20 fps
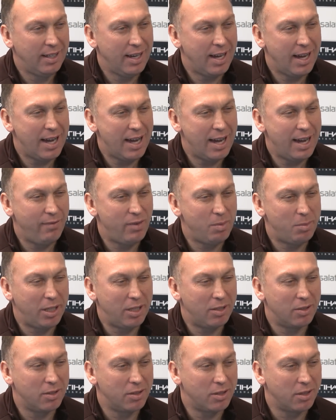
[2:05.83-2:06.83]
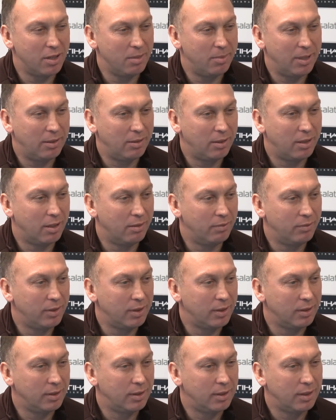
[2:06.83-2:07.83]
Yeah, everybody goes on about
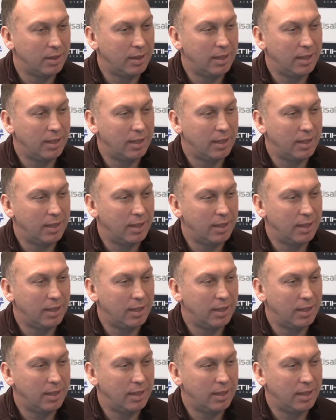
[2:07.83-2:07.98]
confidence.